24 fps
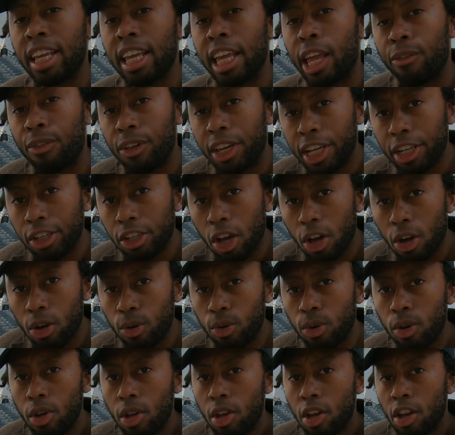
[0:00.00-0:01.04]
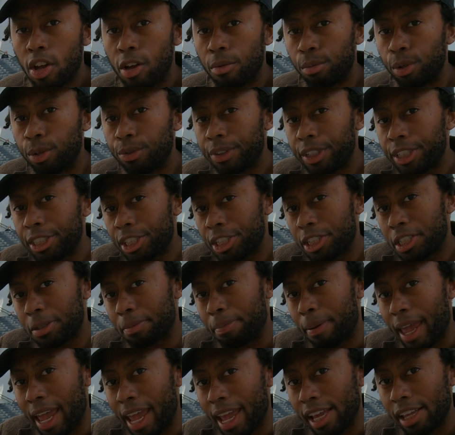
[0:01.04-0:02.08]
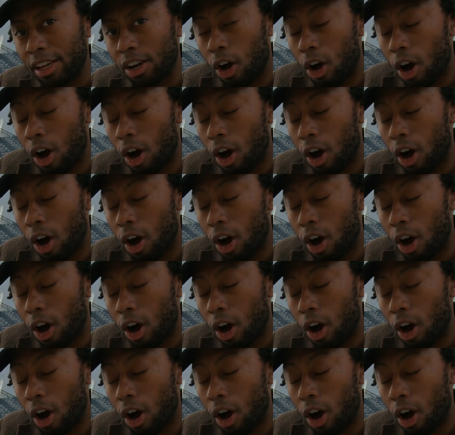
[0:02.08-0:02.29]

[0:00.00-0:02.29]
If you didn't know, movies in Japan